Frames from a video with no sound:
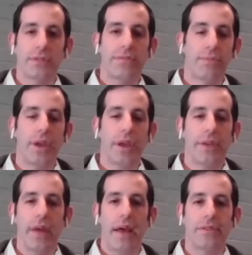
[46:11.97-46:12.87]
of
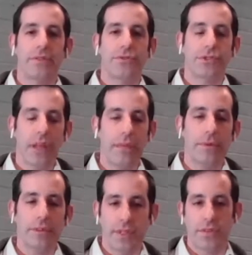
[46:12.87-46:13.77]
bringing that
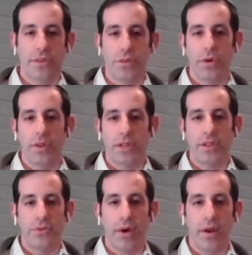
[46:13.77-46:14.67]
shlemus into the world and
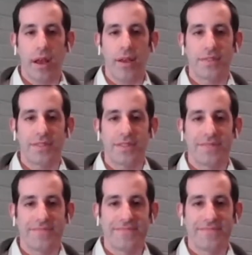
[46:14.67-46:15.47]
into our lives.